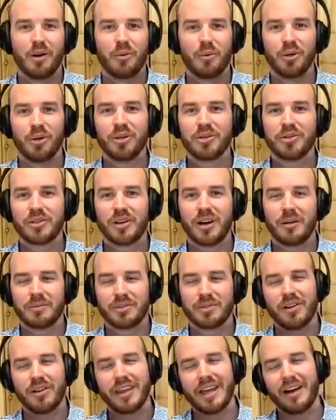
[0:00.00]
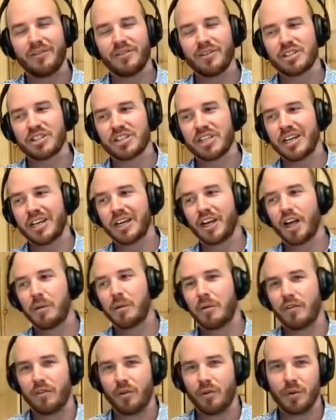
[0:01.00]
realtor, the average
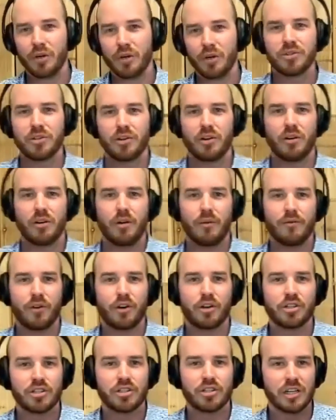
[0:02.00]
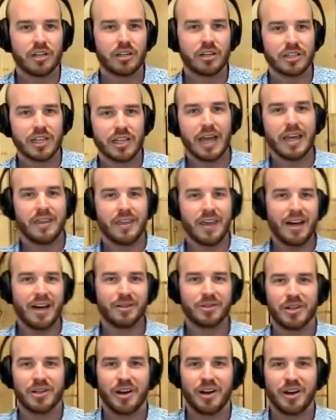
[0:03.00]
income of a realtor a first year is
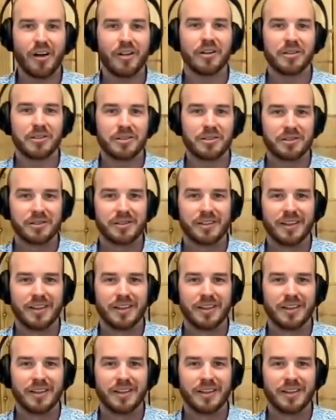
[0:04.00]
$8,000.